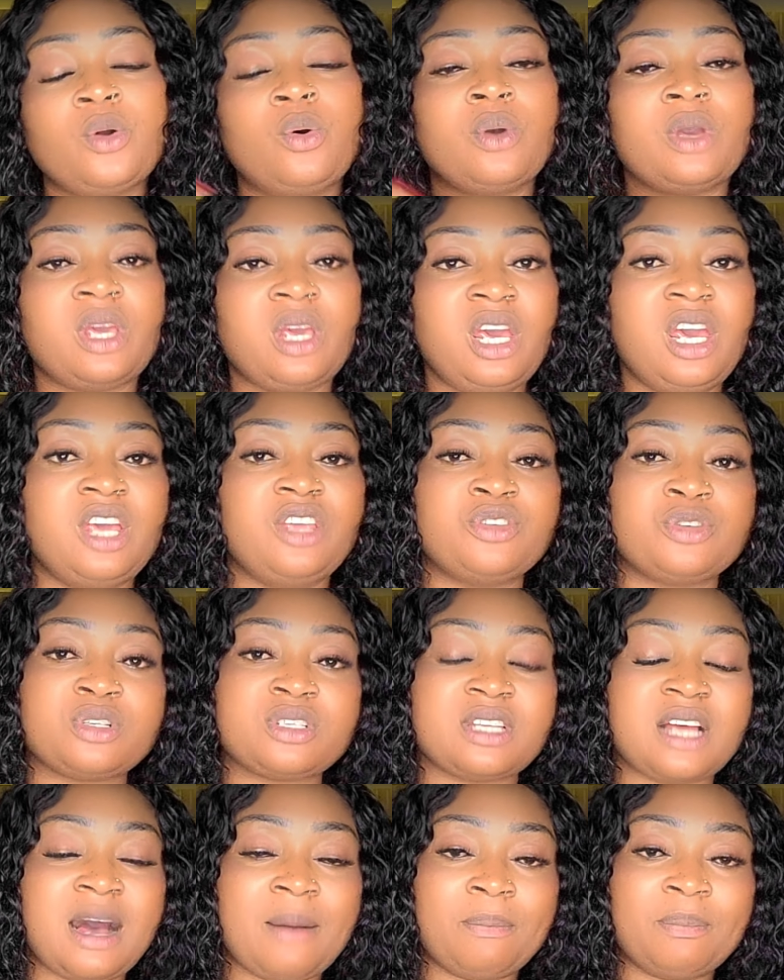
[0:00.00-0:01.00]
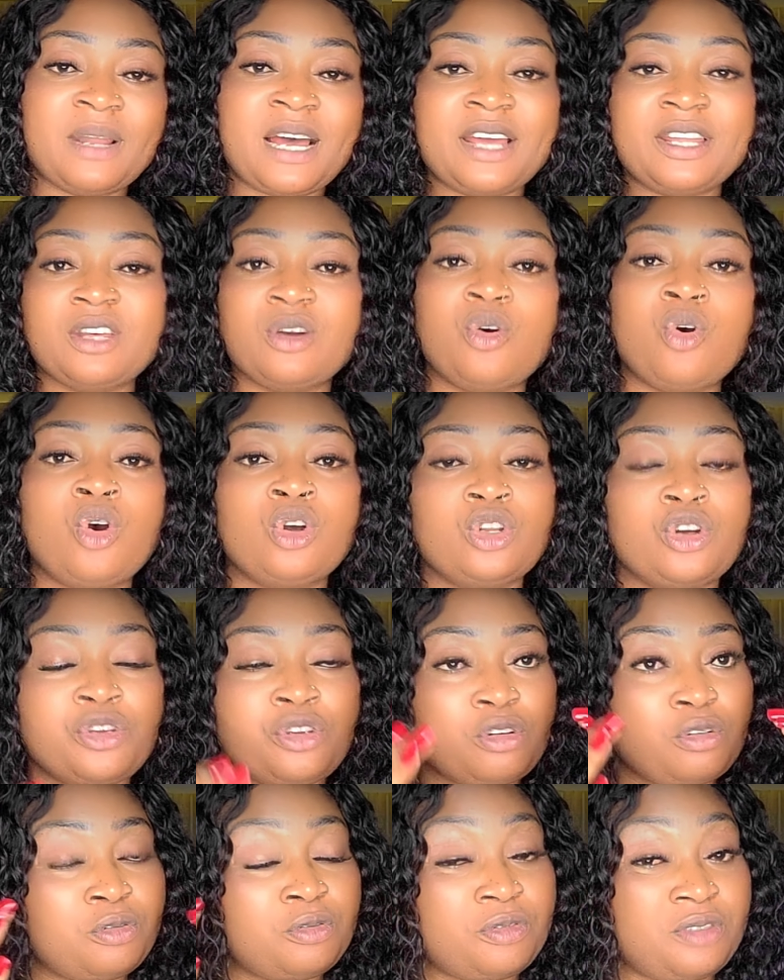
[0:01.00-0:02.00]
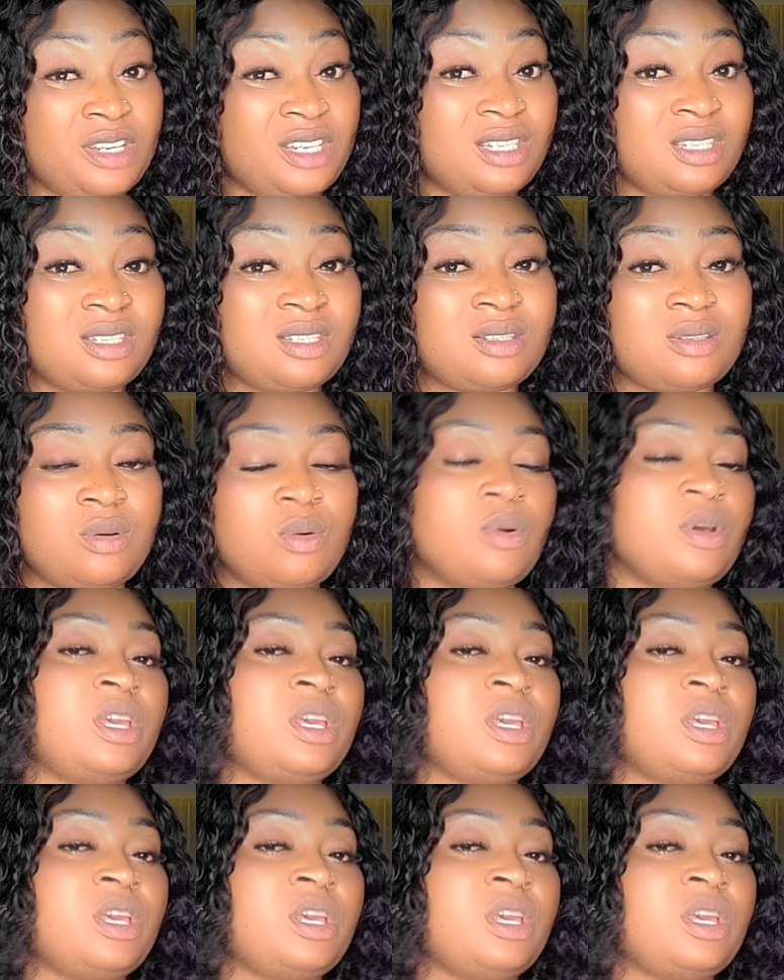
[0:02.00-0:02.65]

Okay, just apply the oil on your face.